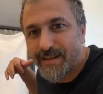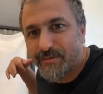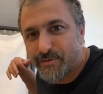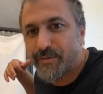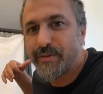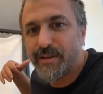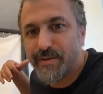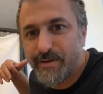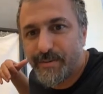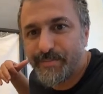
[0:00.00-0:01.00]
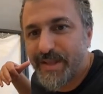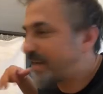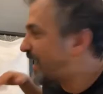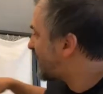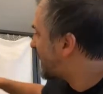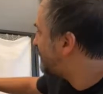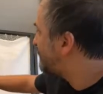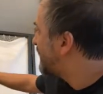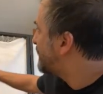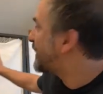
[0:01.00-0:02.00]
a studio, and I have
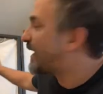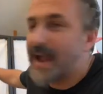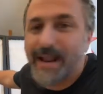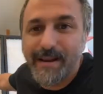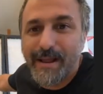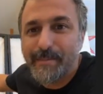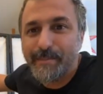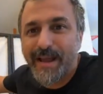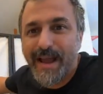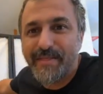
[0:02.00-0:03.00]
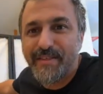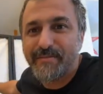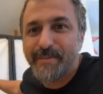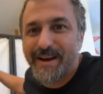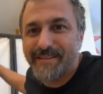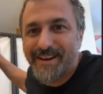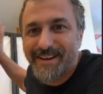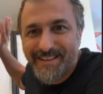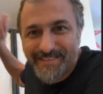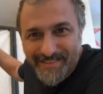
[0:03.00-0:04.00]
behind this paravan
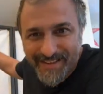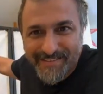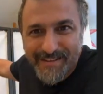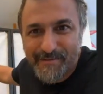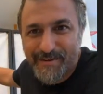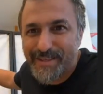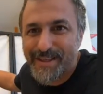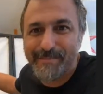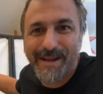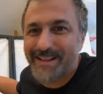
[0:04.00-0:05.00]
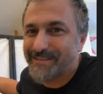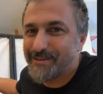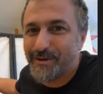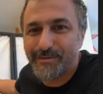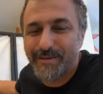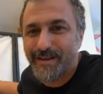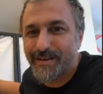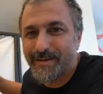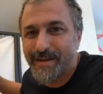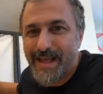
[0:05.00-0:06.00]
is everything, but it's not
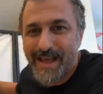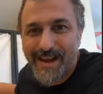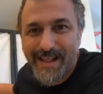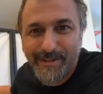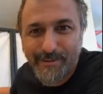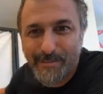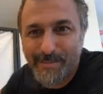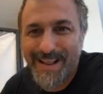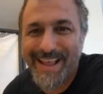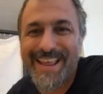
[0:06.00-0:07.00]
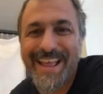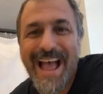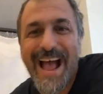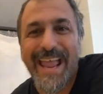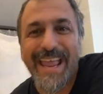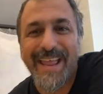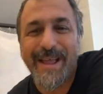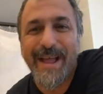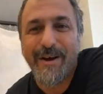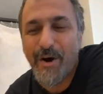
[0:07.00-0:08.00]
ready to play. I
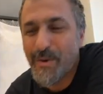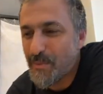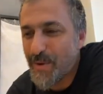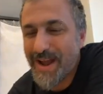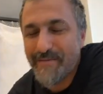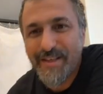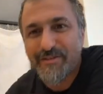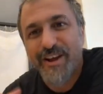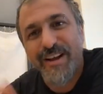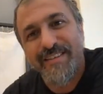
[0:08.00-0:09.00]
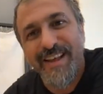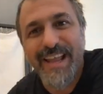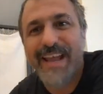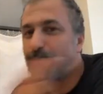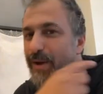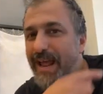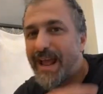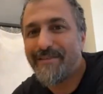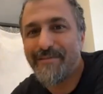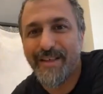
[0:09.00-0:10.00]
hope we have the chance again when I
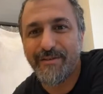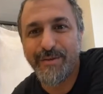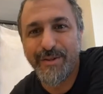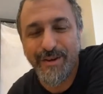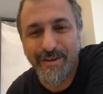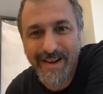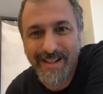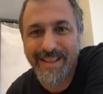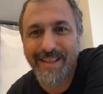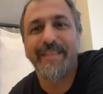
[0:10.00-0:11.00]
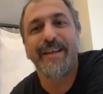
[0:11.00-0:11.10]
have the studio ready. Then